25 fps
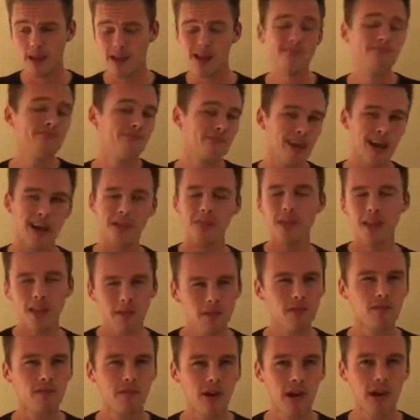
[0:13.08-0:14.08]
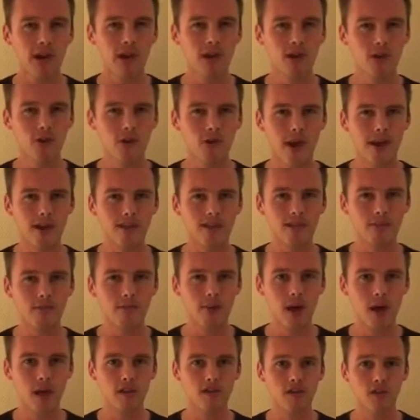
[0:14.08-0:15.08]
I think I'm a very creative
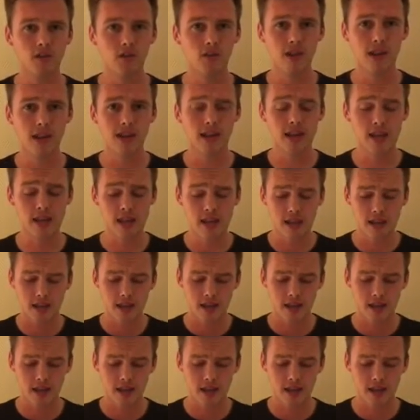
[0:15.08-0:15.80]
person already.